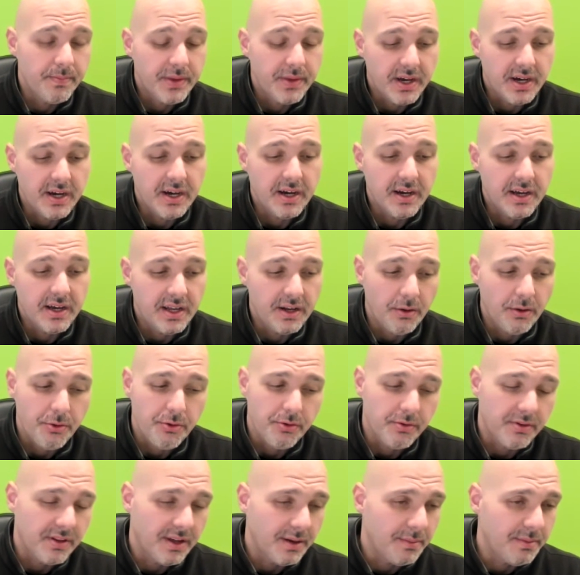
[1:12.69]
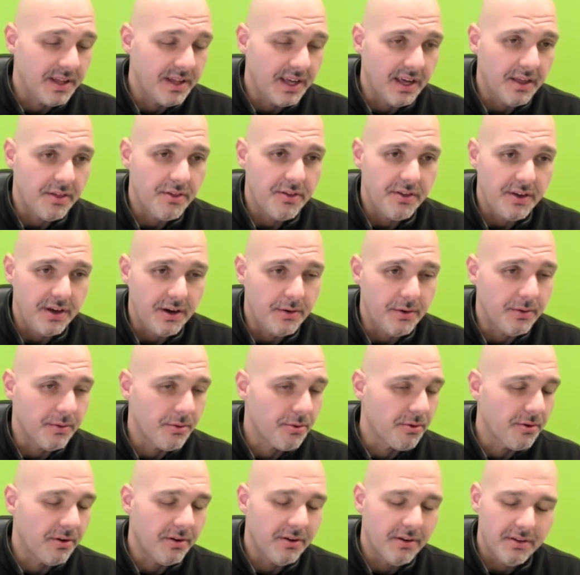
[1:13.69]
and also doubling as CEO.
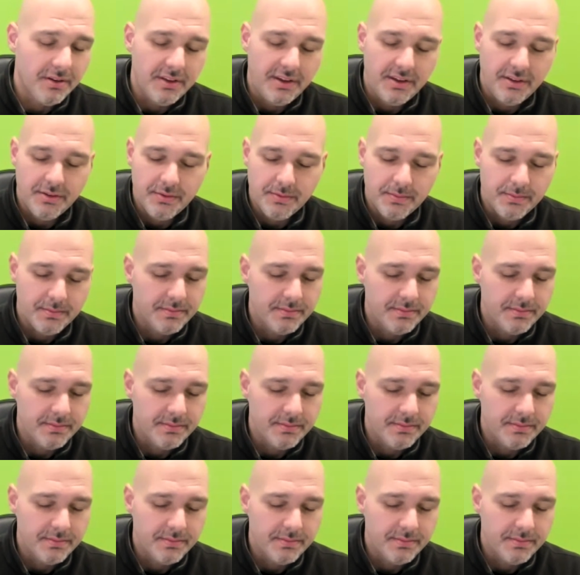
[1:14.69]
So all these,